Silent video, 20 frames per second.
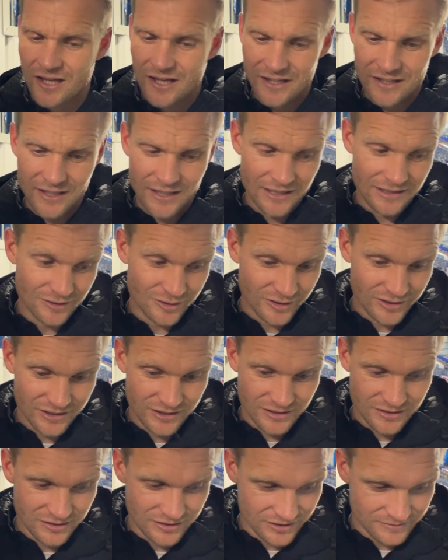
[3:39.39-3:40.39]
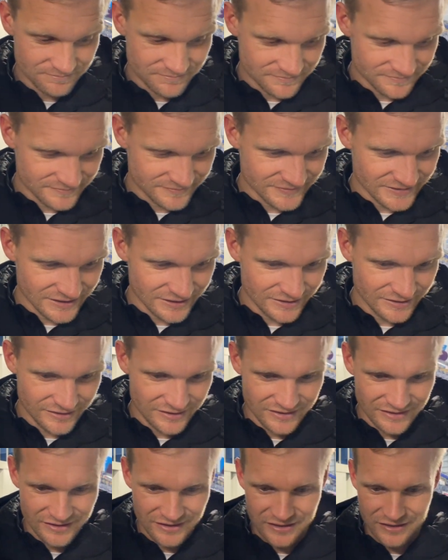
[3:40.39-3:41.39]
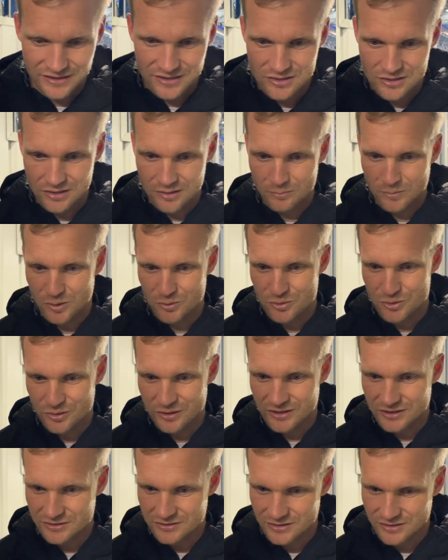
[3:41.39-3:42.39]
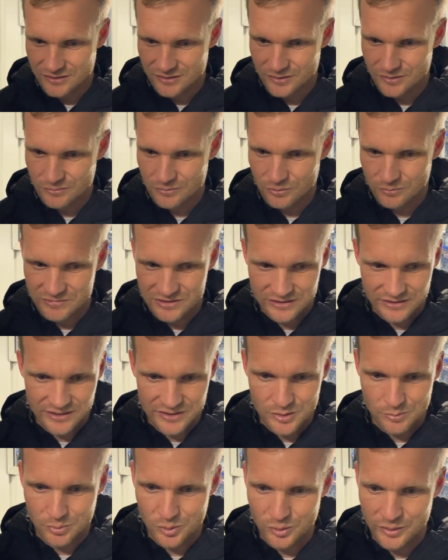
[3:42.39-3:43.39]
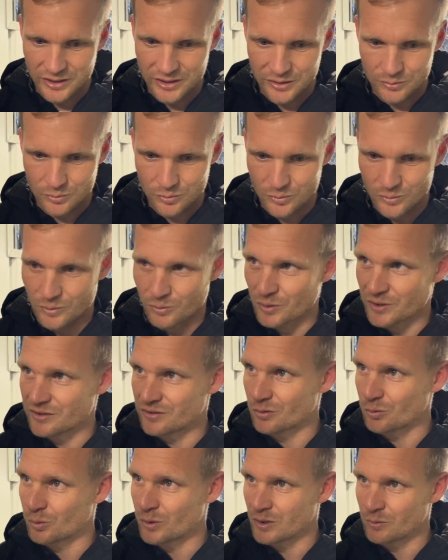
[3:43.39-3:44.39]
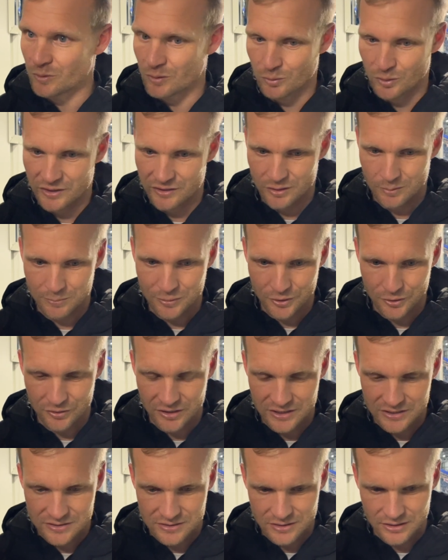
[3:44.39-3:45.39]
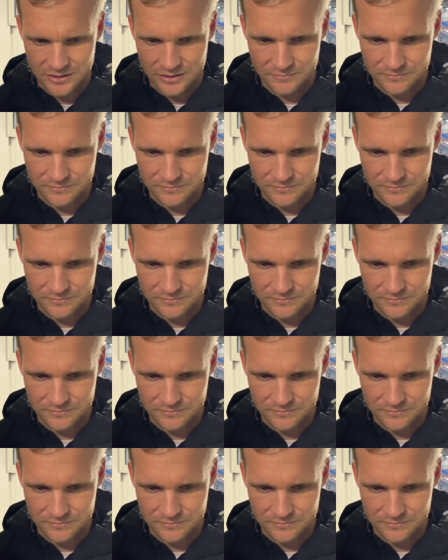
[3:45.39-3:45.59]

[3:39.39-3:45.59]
Yeah, look, the initial emotion is we're obviously disappointed. We wanted to win, we wanted to progress.